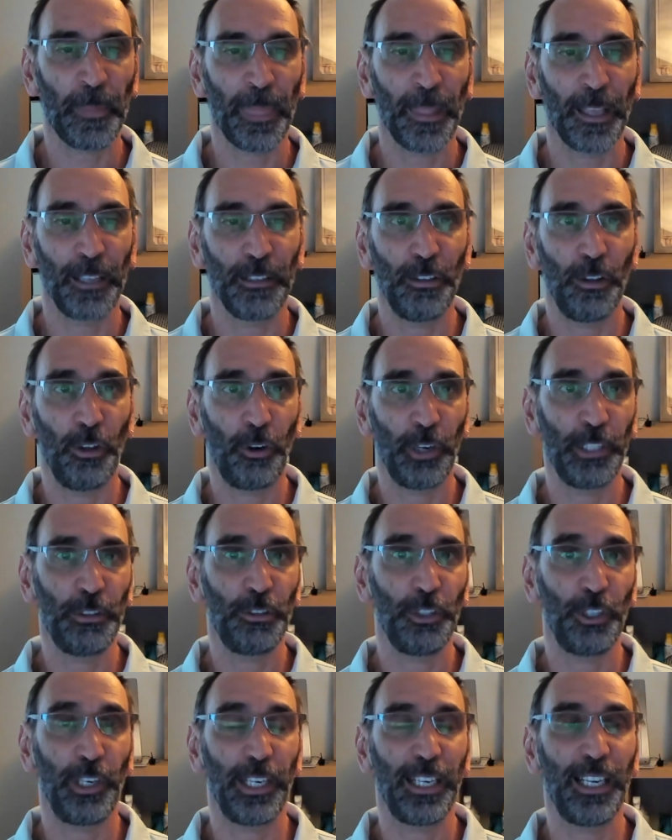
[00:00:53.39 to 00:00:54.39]
to log
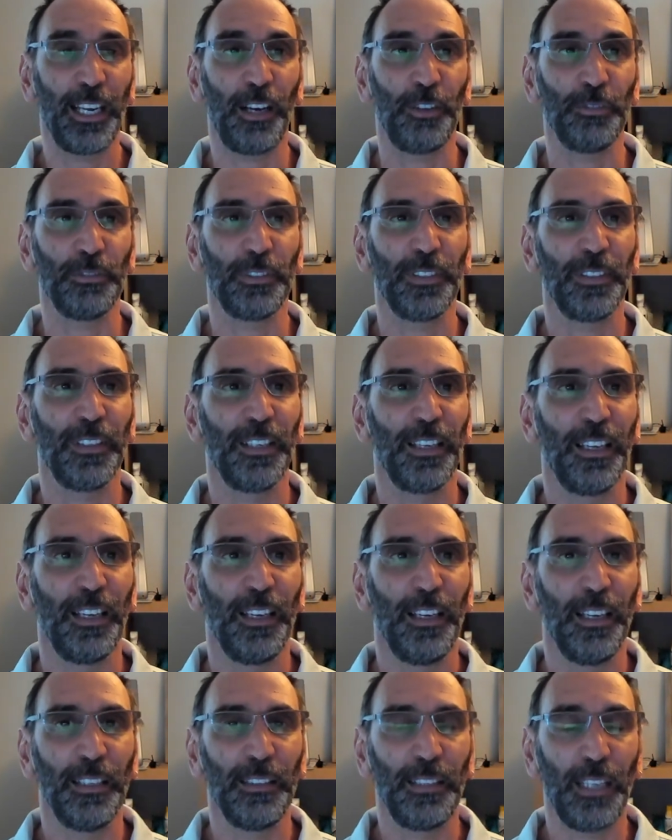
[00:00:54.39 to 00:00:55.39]
into your account.
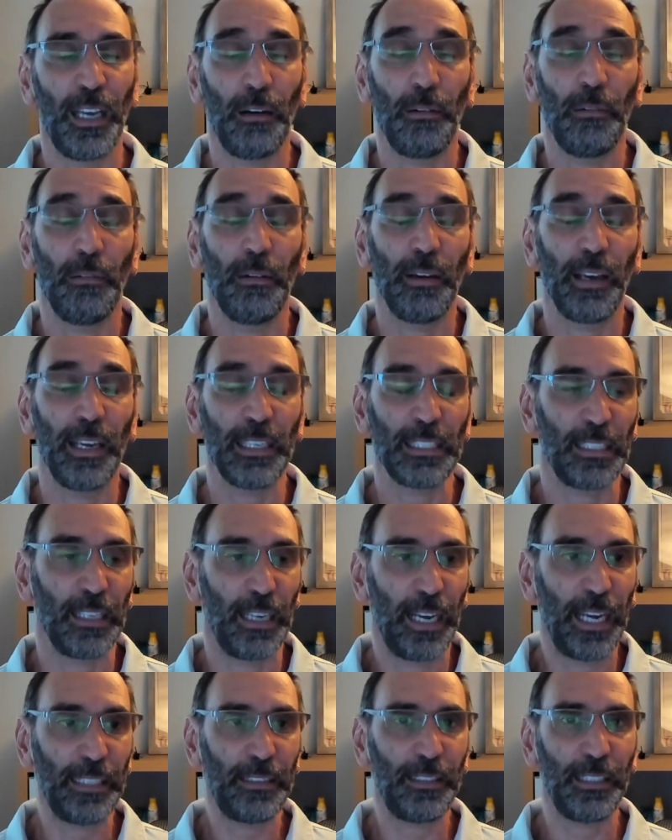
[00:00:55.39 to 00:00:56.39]
Now, as an
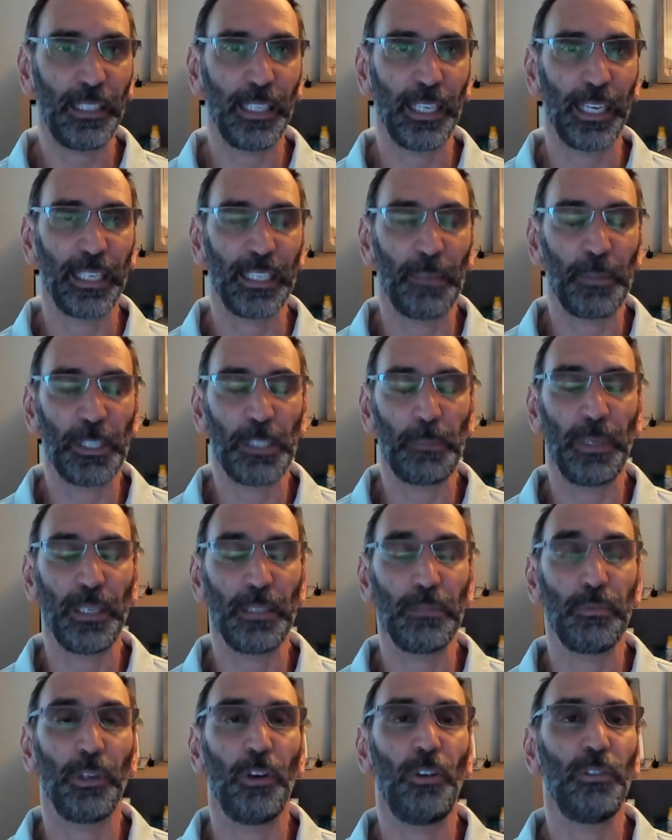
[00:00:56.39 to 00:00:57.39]
IT and
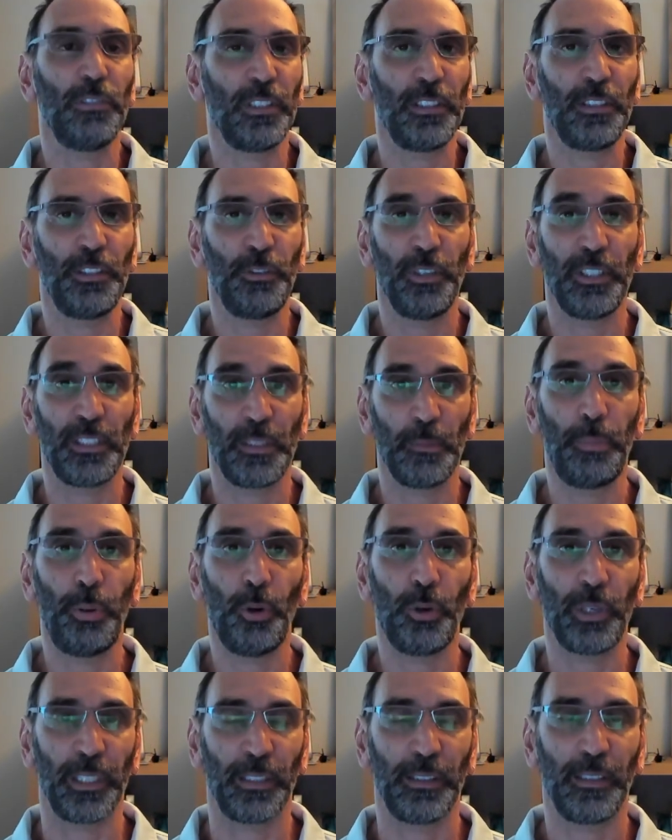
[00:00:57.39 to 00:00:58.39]
MSPs, we always knew it's
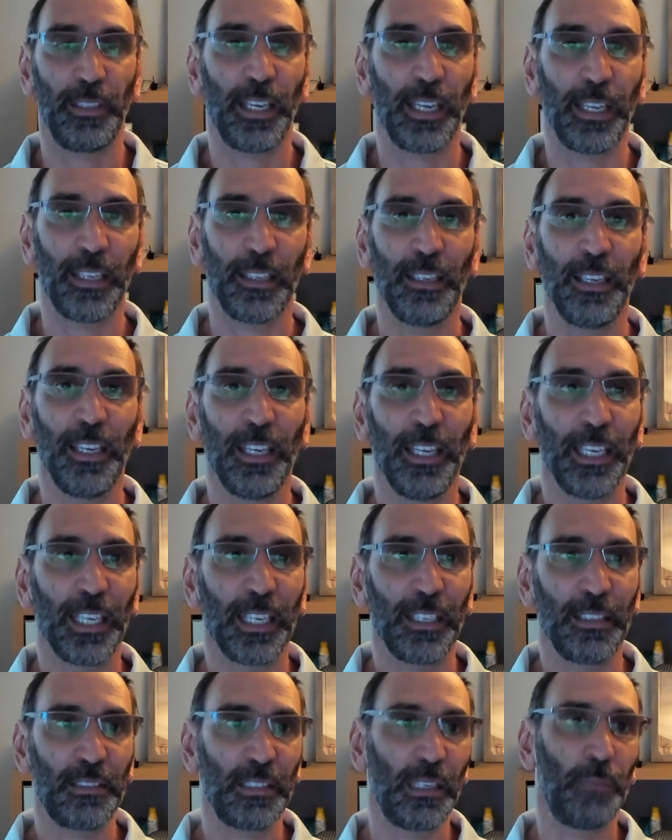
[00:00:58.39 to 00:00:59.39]
important. And
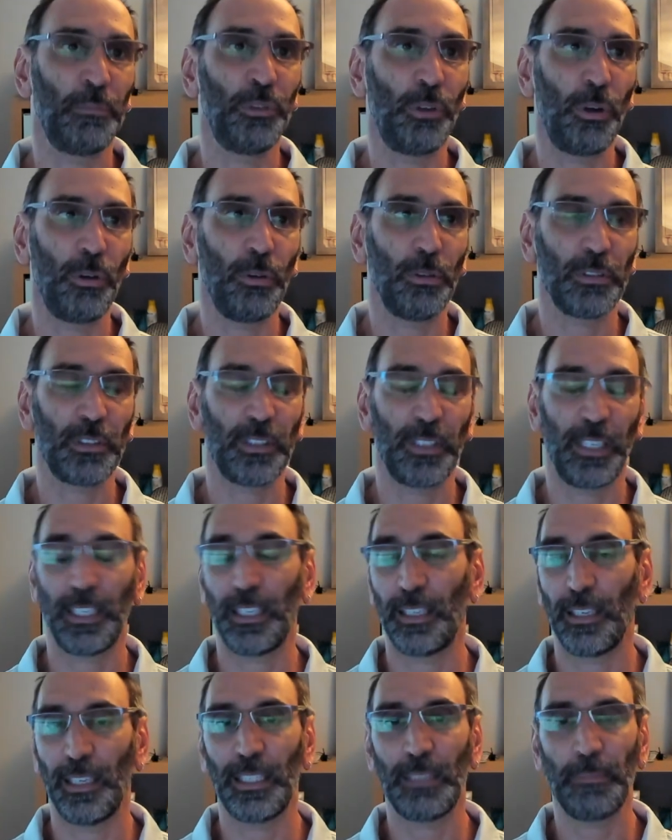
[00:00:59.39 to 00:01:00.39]
in some roles,
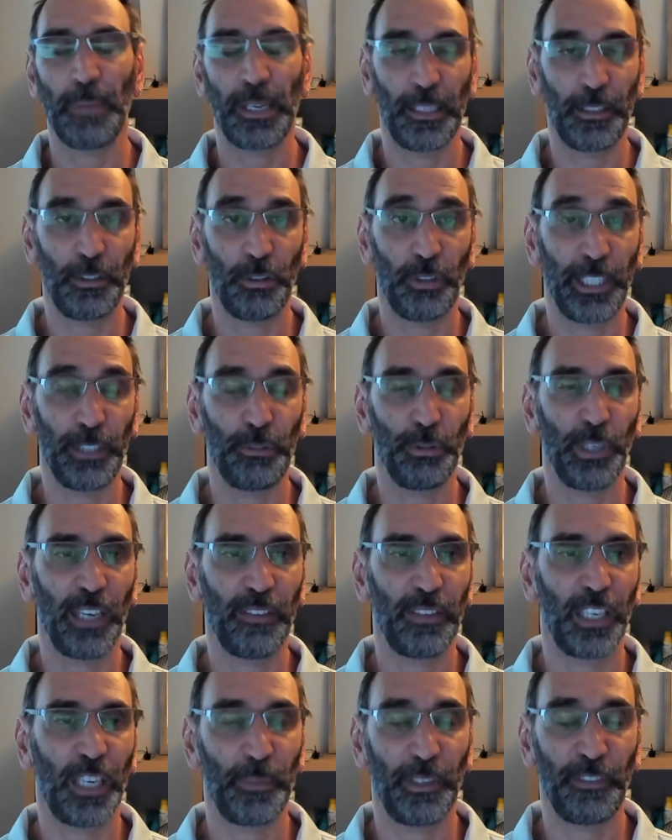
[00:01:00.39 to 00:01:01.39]
like it's mandatory to
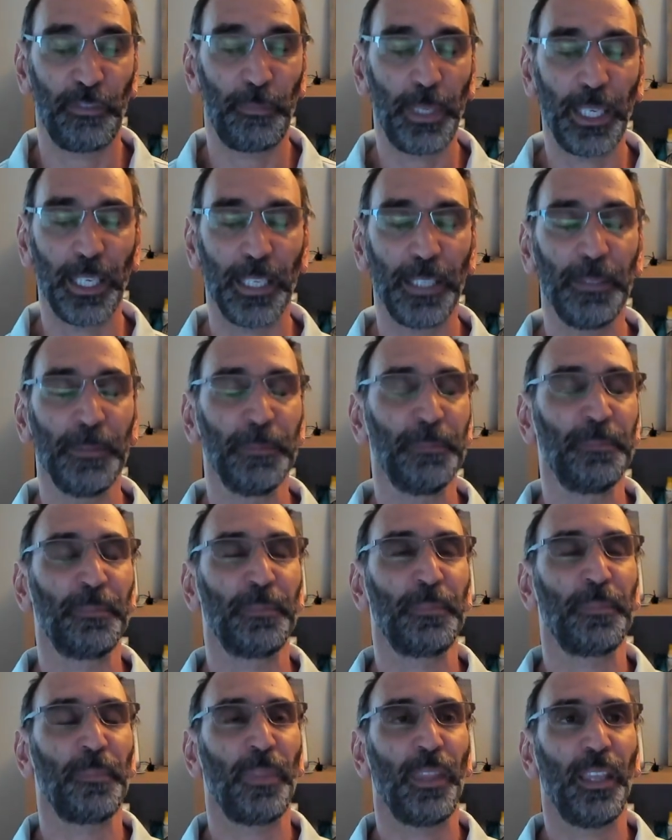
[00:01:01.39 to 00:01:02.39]
have MFP.
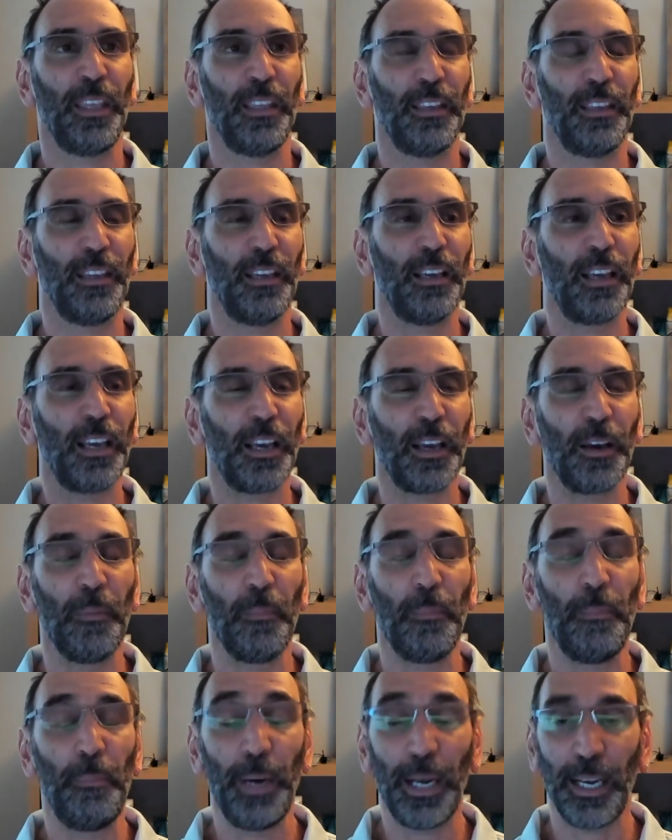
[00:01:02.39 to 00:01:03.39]

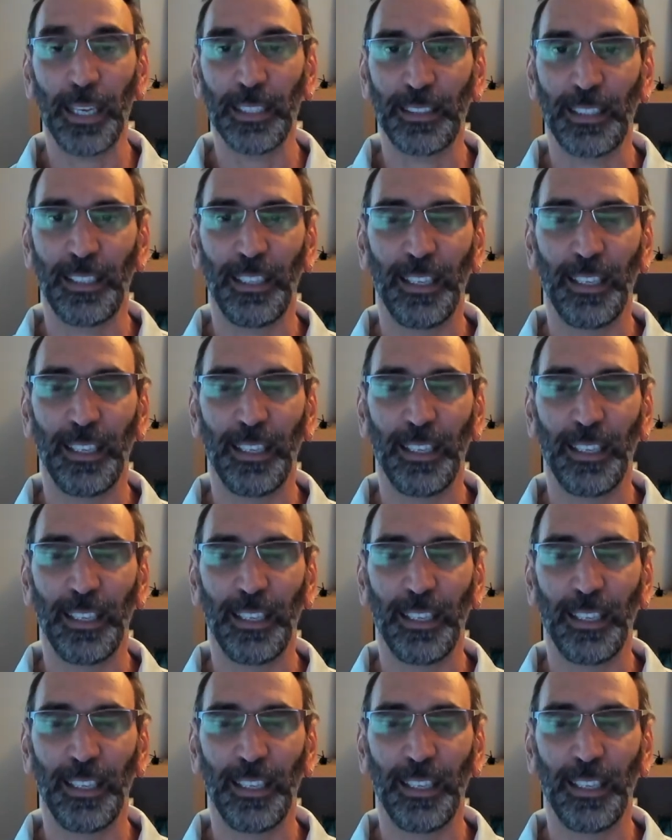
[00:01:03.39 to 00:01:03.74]
But